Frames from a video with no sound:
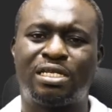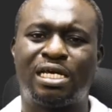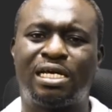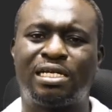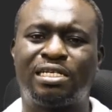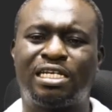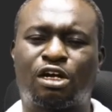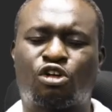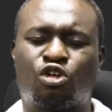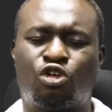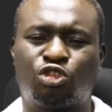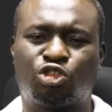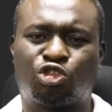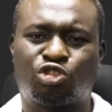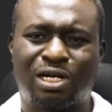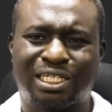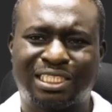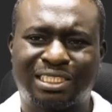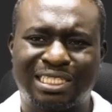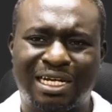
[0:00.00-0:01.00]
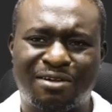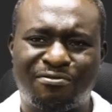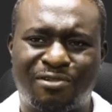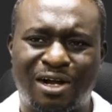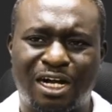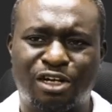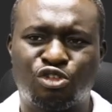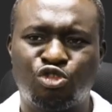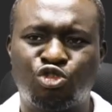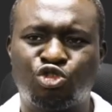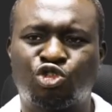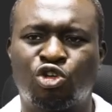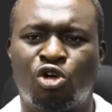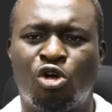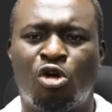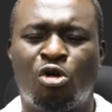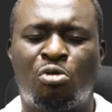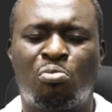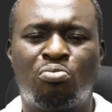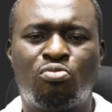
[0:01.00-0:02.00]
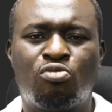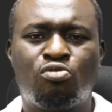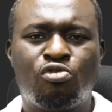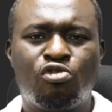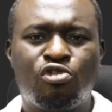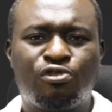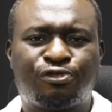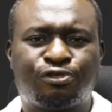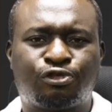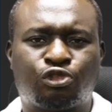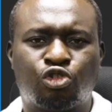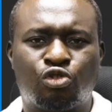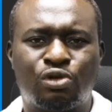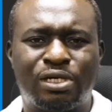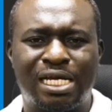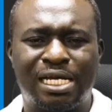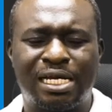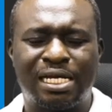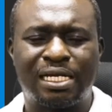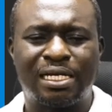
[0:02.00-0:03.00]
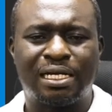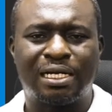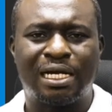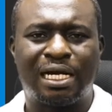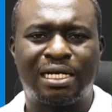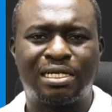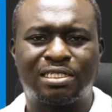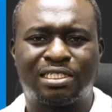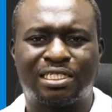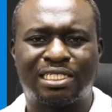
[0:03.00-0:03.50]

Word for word: the, the contractile vacuoles move to the uh,